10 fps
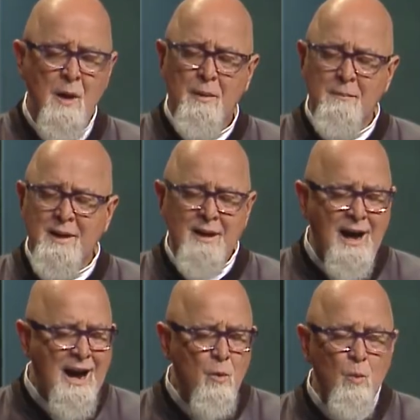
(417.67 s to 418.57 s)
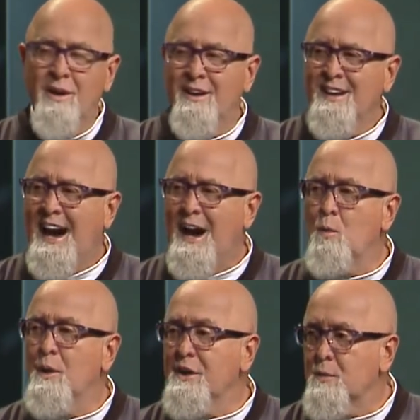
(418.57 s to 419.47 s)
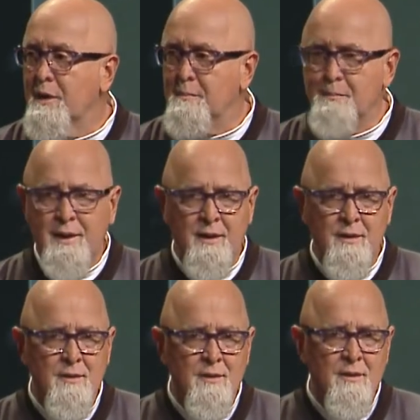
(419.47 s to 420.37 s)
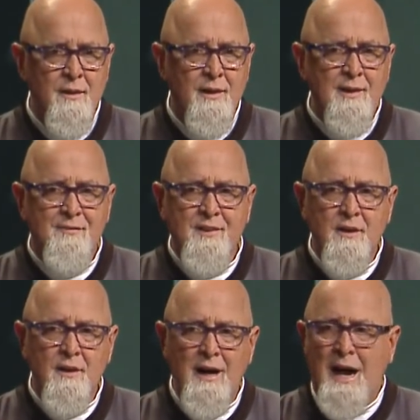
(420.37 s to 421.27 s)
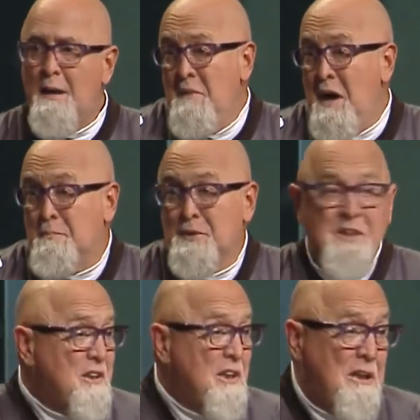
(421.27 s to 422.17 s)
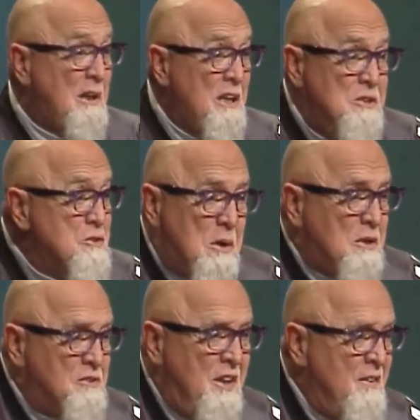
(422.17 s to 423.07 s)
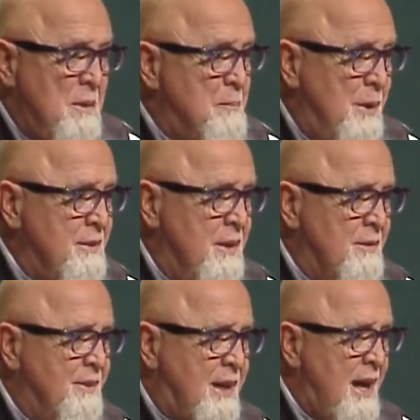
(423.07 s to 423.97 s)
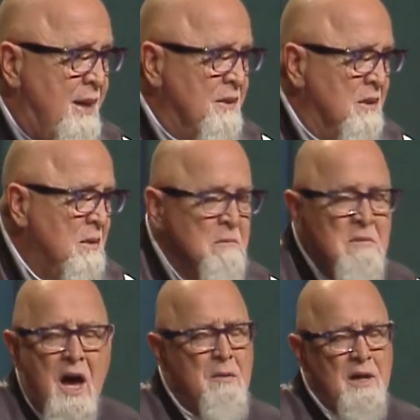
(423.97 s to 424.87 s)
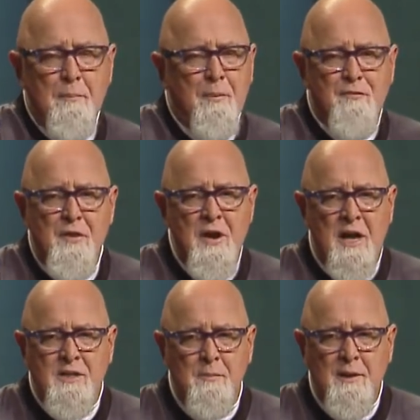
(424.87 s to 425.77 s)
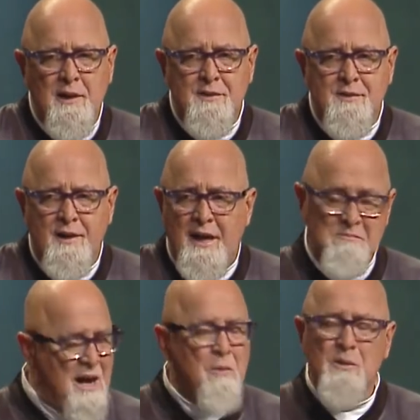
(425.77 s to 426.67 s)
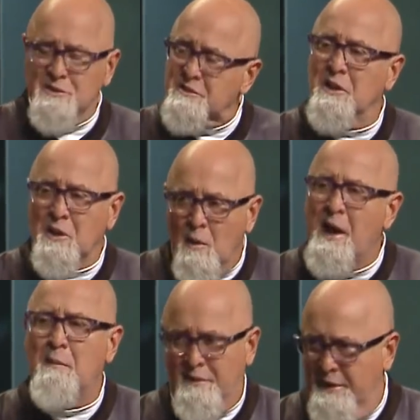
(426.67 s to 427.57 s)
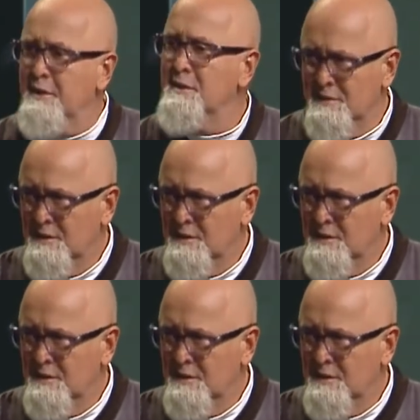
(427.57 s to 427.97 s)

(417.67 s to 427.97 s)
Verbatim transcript: But I mean, how, how weird would it be if the... I'm not particularly interested the opinion of the candle. I really prefer not to be lit today. Now we're just going to go ahead with it.